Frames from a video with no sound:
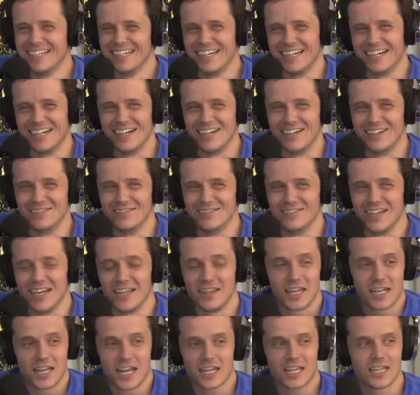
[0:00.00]
And
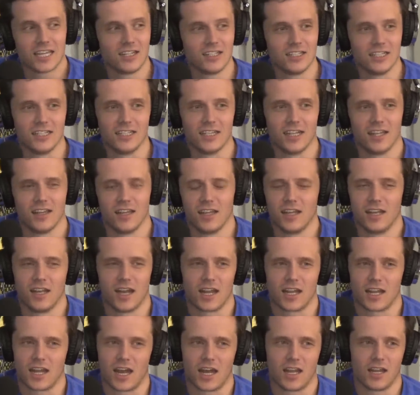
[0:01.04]
then I killed it, and then
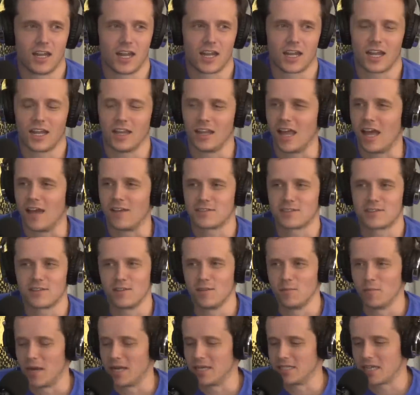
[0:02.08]
I got laughs.
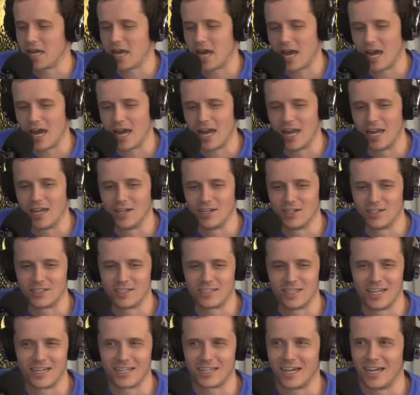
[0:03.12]
My entire
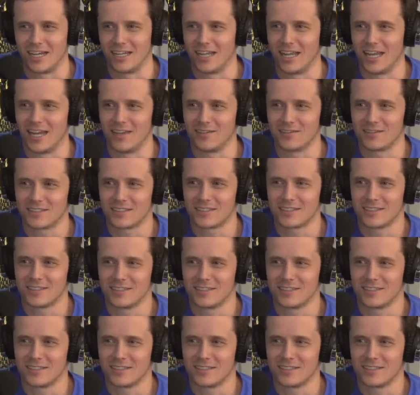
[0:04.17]
set got laughs.